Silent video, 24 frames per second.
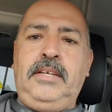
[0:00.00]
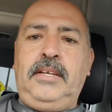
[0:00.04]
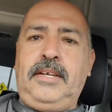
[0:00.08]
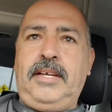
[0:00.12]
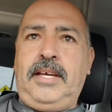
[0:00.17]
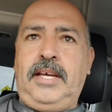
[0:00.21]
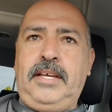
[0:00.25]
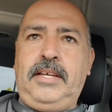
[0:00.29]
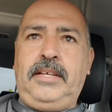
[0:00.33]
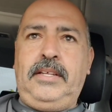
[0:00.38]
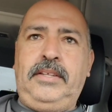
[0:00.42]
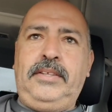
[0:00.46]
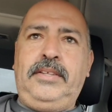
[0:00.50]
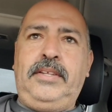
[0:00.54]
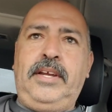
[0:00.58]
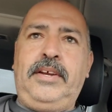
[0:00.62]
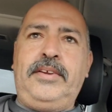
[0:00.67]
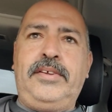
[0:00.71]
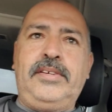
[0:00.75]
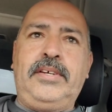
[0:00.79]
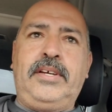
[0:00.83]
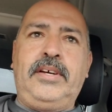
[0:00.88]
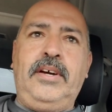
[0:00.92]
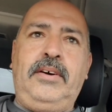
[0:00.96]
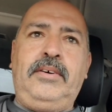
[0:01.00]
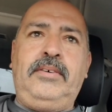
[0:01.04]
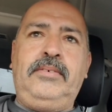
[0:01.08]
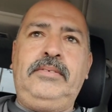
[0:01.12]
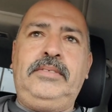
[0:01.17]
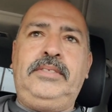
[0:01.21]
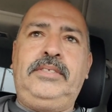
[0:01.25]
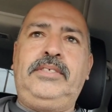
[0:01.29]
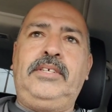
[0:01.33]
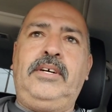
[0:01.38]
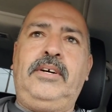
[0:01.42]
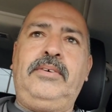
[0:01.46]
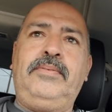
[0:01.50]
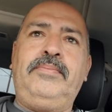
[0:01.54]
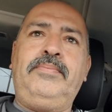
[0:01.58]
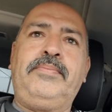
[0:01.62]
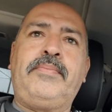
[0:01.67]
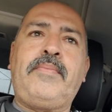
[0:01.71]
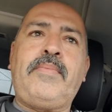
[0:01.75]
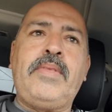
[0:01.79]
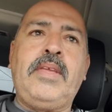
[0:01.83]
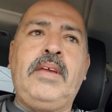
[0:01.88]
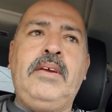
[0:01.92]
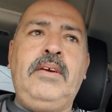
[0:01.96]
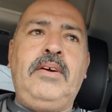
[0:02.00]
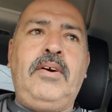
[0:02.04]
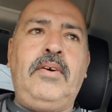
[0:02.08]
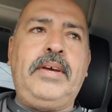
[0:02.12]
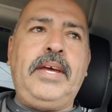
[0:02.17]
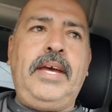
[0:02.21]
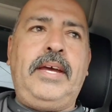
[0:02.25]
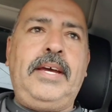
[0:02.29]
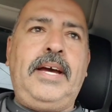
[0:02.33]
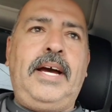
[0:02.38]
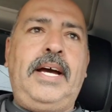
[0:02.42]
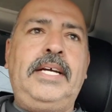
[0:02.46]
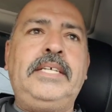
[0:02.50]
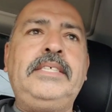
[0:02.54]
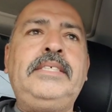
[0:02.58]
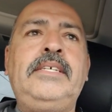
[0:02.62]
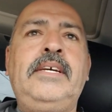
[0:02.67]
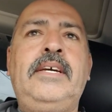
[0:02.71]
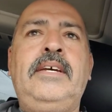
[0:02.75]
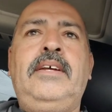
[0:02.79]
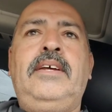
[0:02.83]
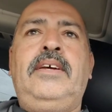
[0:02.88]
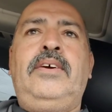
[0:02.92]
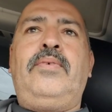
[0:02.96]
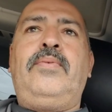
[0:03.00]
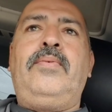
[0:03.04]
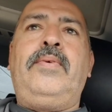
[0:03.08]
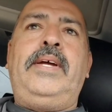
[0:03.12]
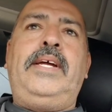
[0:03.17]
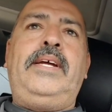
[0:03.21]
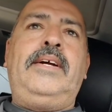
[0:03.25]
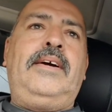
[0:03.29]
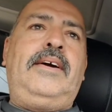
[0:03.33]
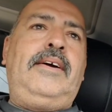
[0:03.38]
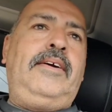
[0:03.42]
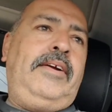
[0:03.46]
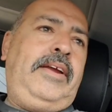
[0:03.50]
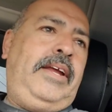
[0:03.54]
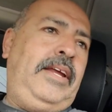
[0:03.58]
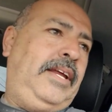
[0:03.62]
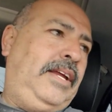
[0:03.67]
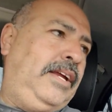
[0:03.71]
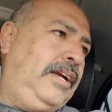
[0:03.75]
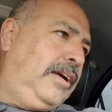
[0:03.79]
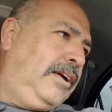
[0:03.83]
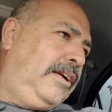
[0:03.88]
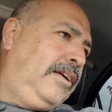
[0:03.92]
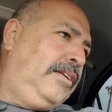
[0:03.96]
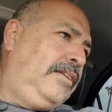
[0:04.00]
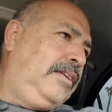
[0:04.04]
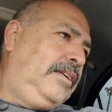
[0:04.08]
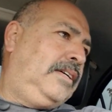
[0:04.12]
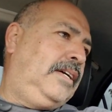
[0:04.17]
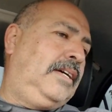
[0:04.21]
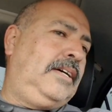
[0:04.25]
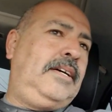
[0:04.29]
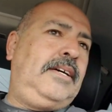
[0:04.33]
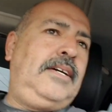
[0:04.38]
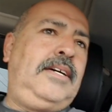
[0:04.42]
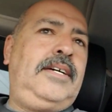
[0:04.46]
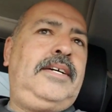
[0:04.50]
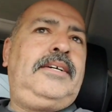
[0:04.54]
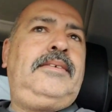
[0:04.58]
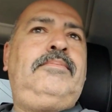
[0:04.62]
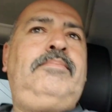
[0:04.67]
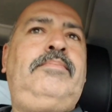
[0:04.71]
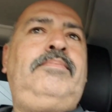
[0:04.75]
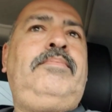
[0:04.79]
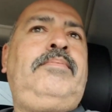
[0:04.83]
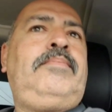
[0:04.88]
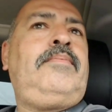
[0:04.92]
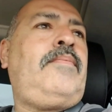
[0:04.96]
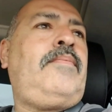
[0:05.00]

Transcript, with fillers: And there you go. So, okay, guys, we are here. Um,